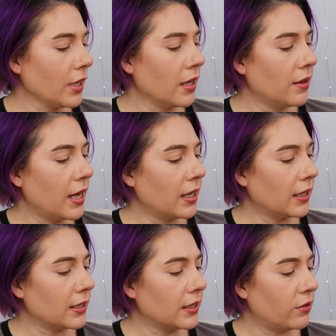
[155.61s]
And then
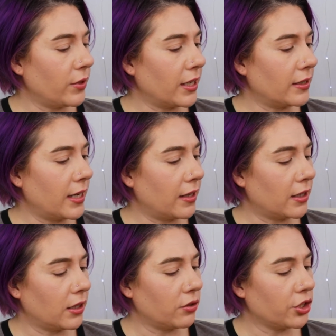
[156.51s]
let's see if we can take
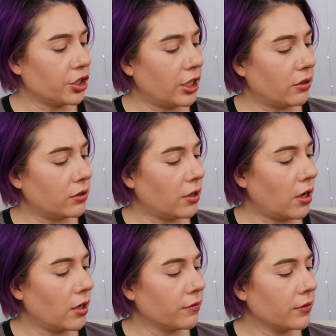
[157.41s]
the little shield
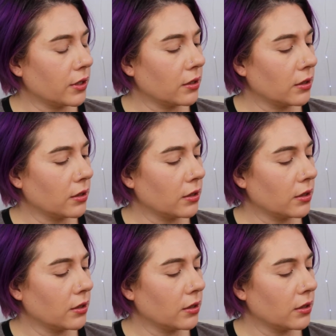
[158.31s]
off,